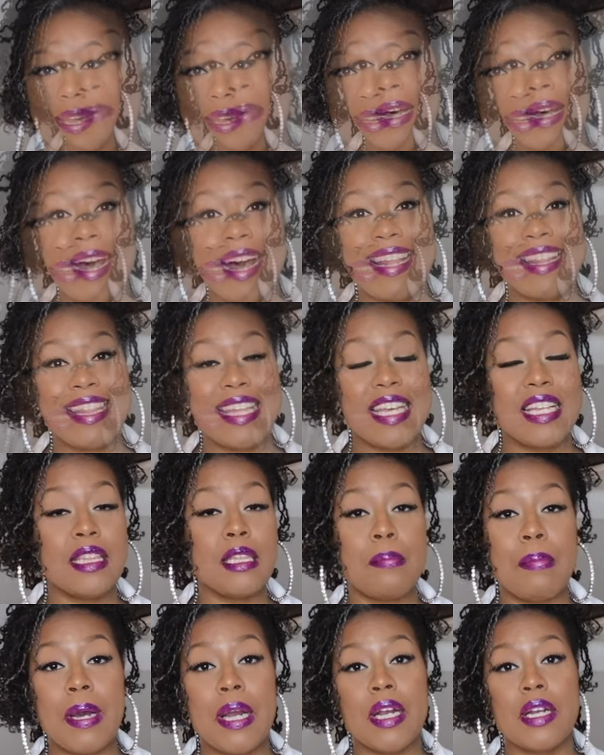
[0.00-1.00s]
But I think
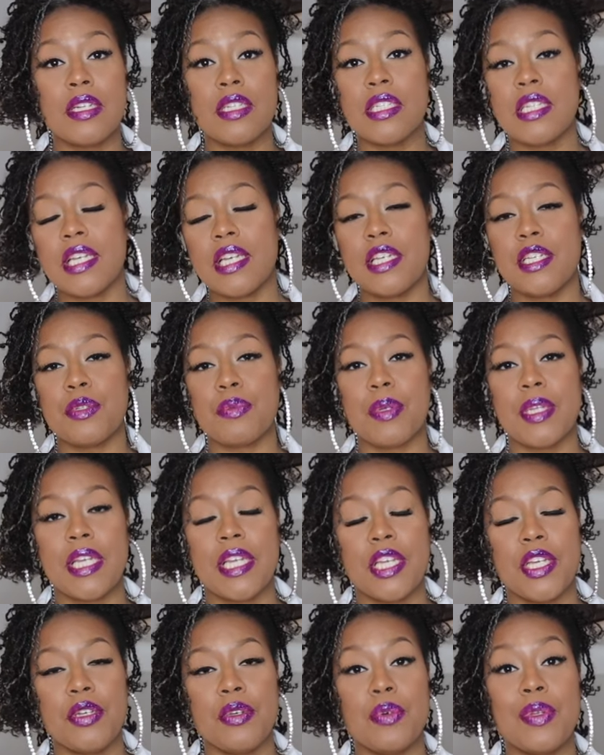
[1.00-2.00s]
the purse is really
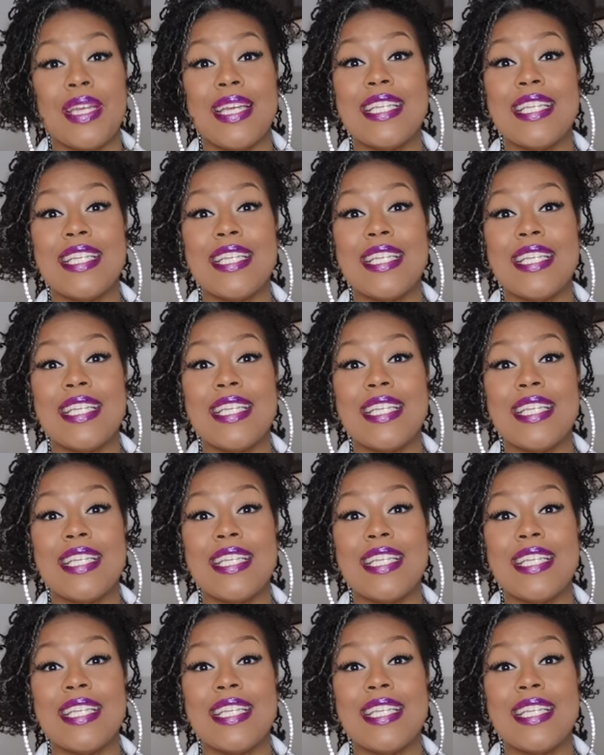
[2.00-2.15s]
cute.